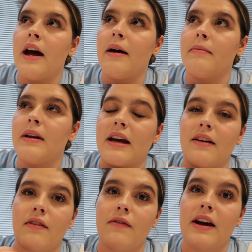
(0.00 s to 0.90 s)
and the
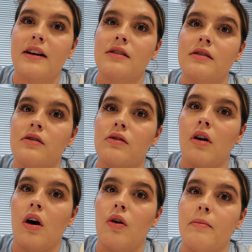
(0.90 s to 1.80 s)
negative effects
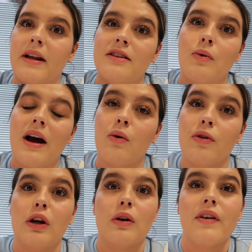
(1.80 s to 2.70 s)
on mental health
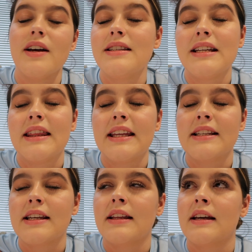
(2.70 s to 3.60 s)
at university and
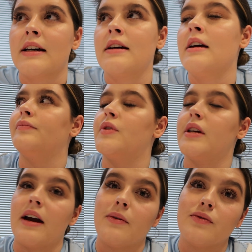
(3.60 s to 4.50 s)
things like that. So
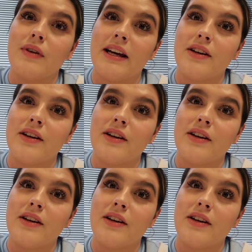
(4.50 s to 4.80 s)
yeah, it was really